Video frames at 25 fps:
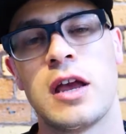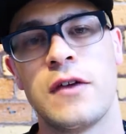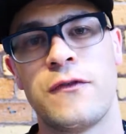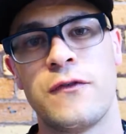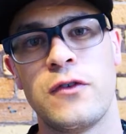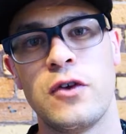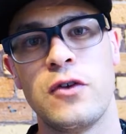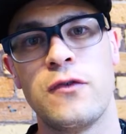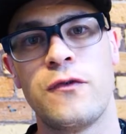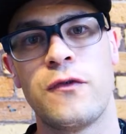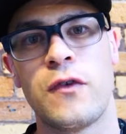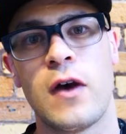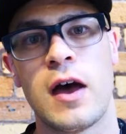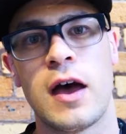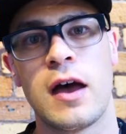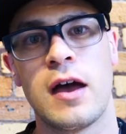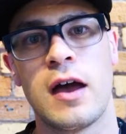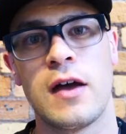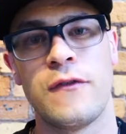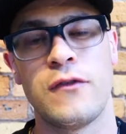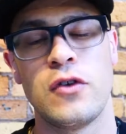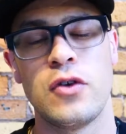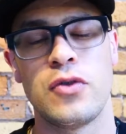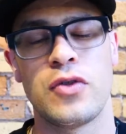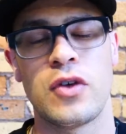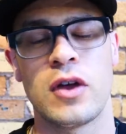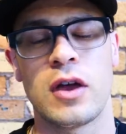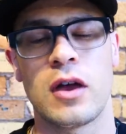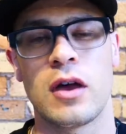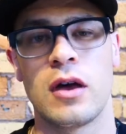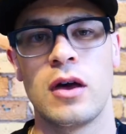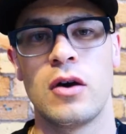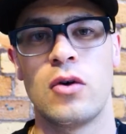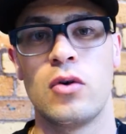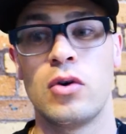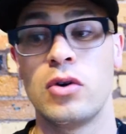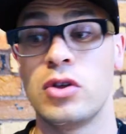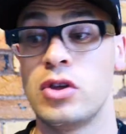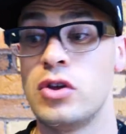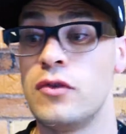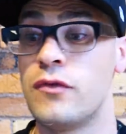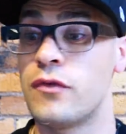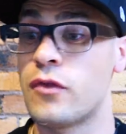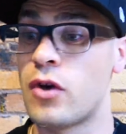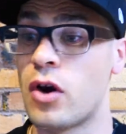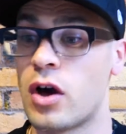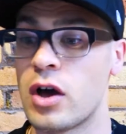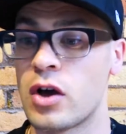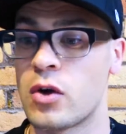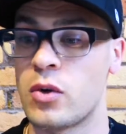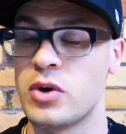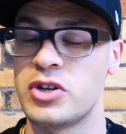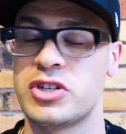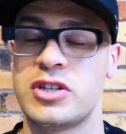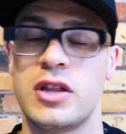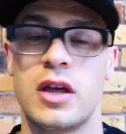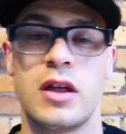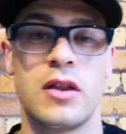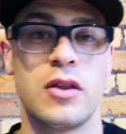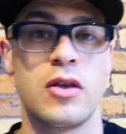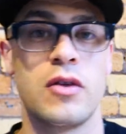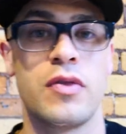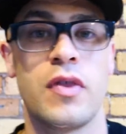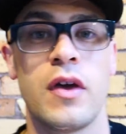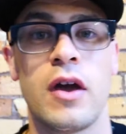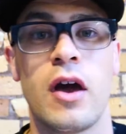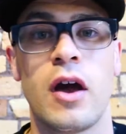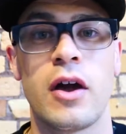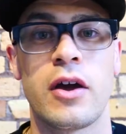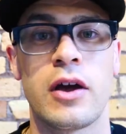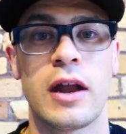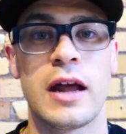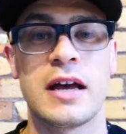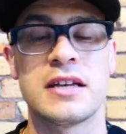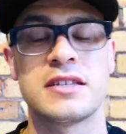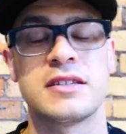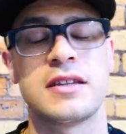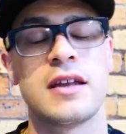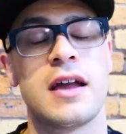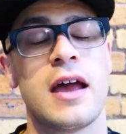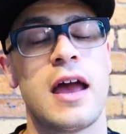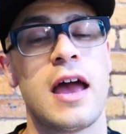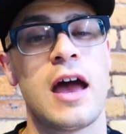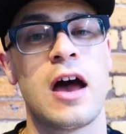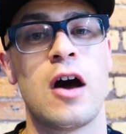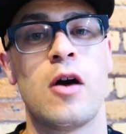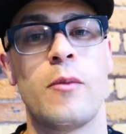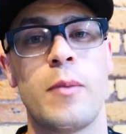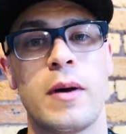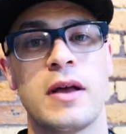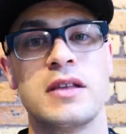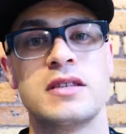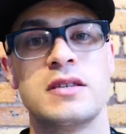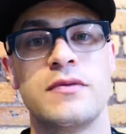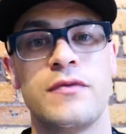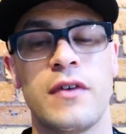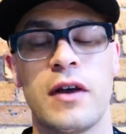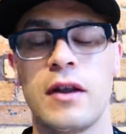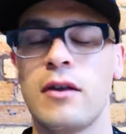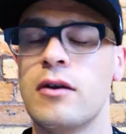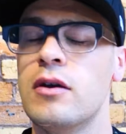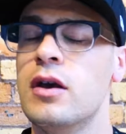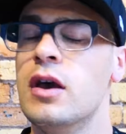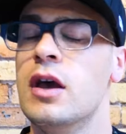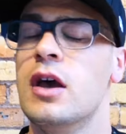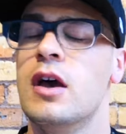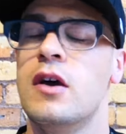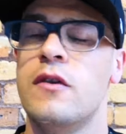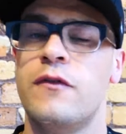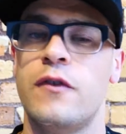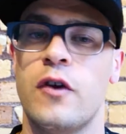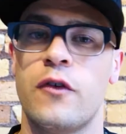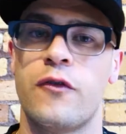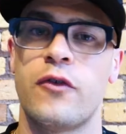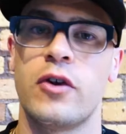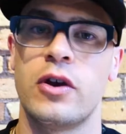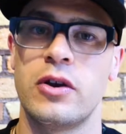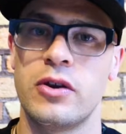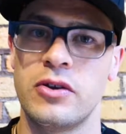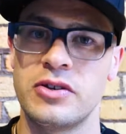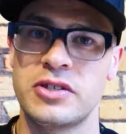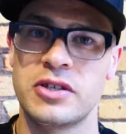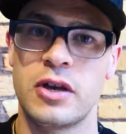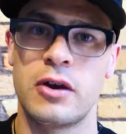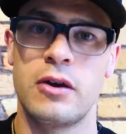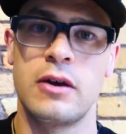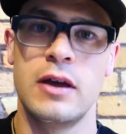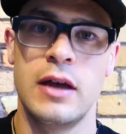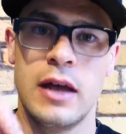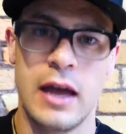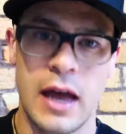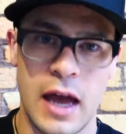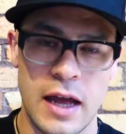If you think, or you've got a question that you think I could ask that help add some value, feel free to do so.